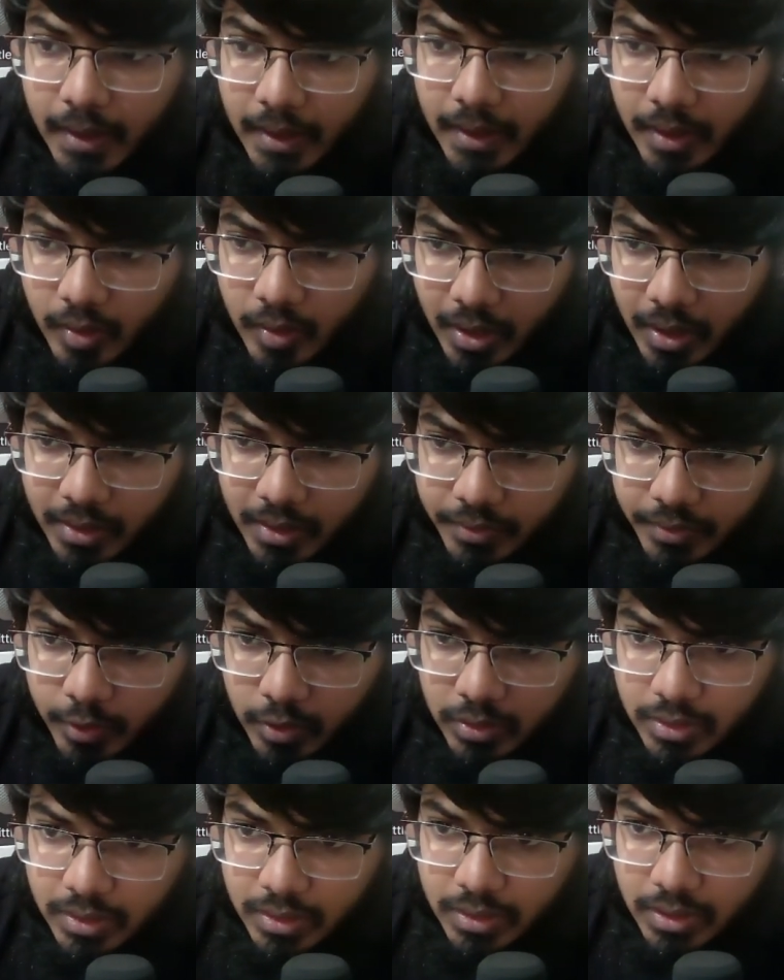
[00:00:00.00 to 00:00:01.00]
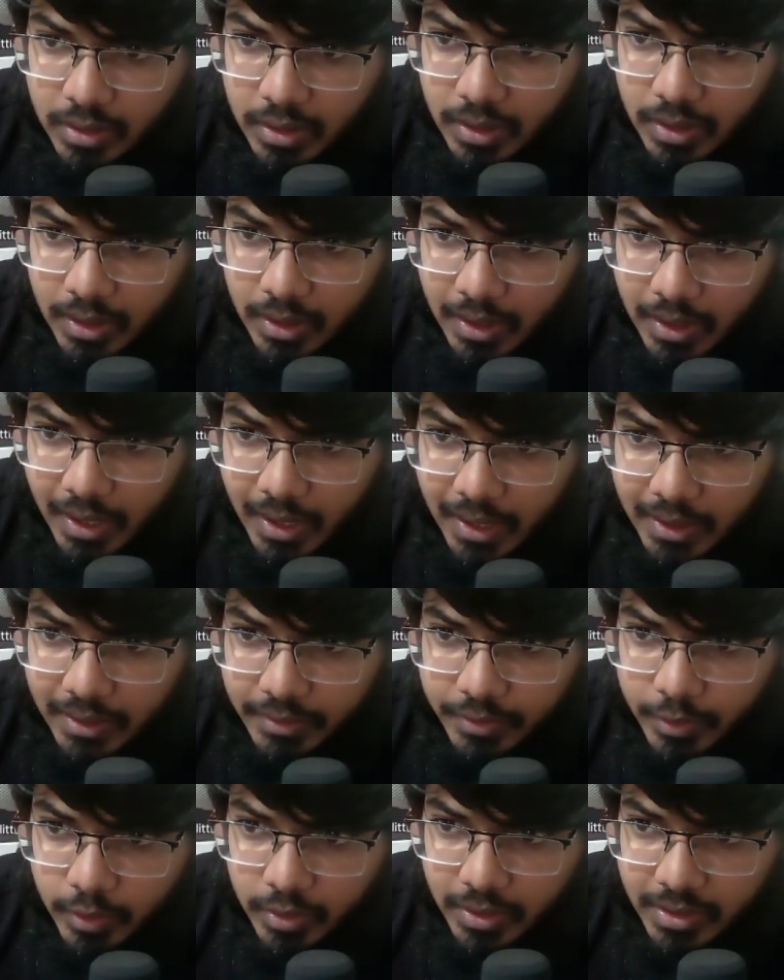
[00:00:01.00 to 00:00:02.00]
Create the folder, and the
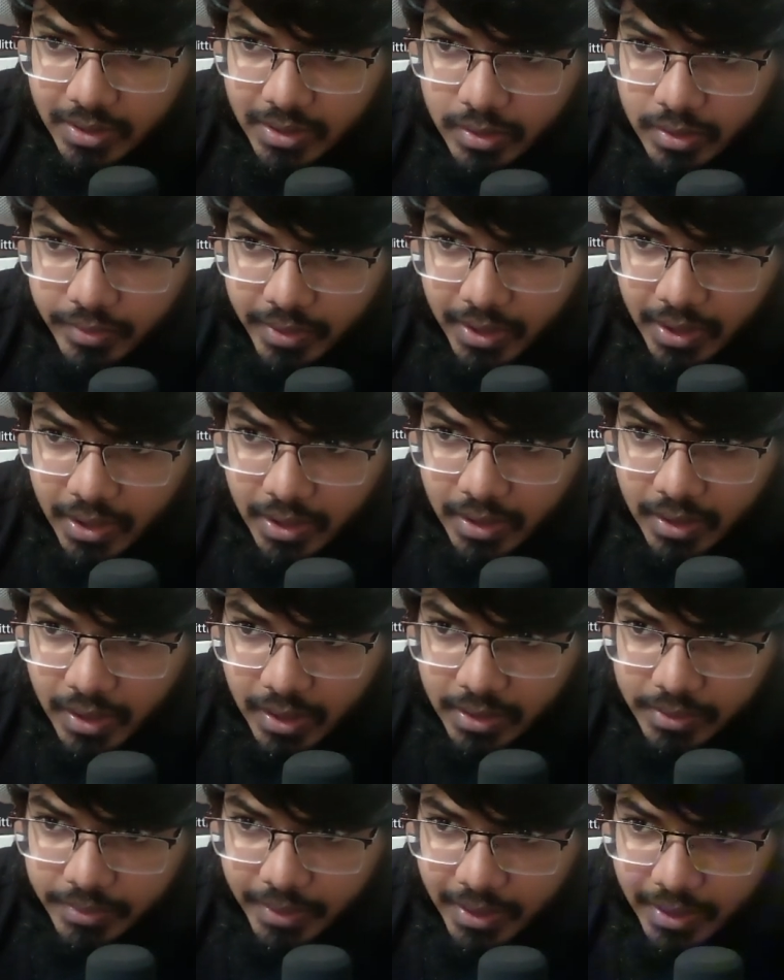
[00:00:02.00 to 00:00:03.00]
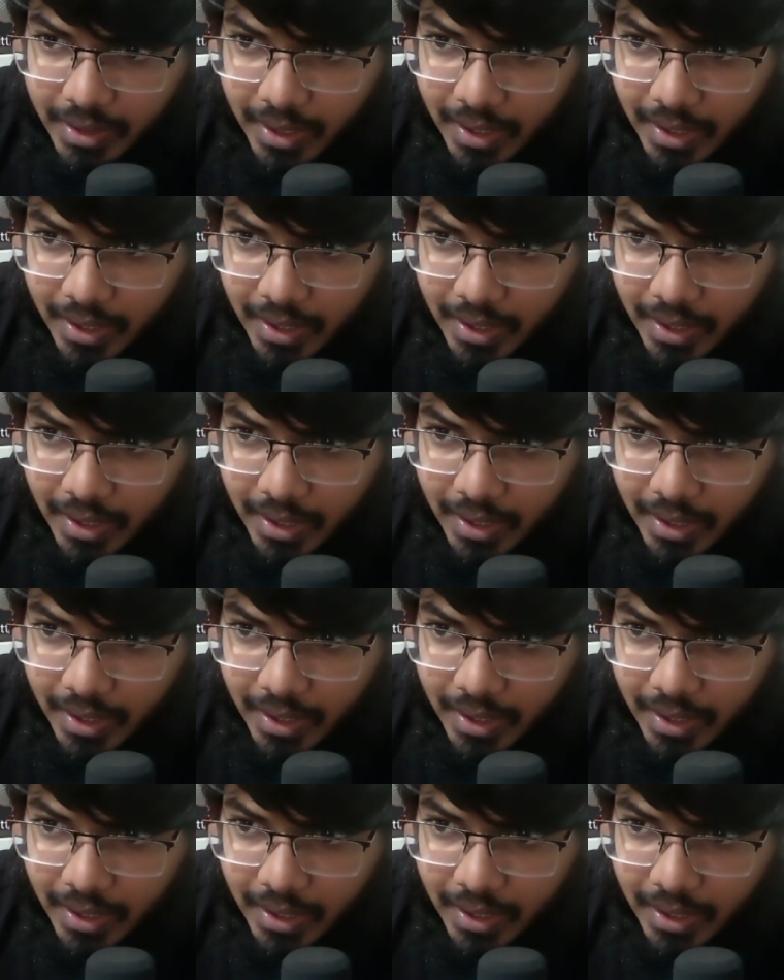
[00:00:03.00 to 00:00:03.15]
folders over here as well.